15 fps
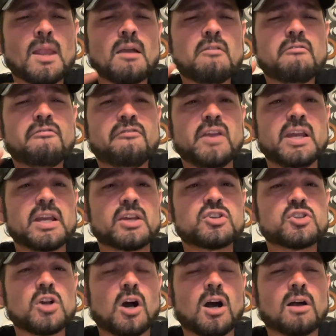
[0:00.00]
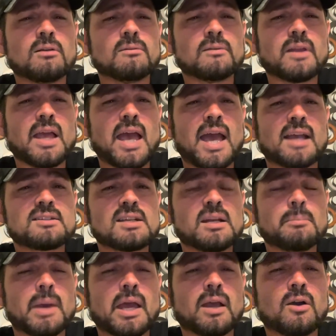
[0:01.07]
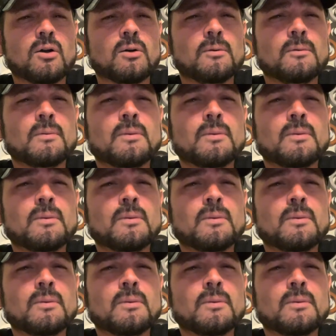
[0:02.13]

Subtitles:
Phoenix, y'all. Excellent mango.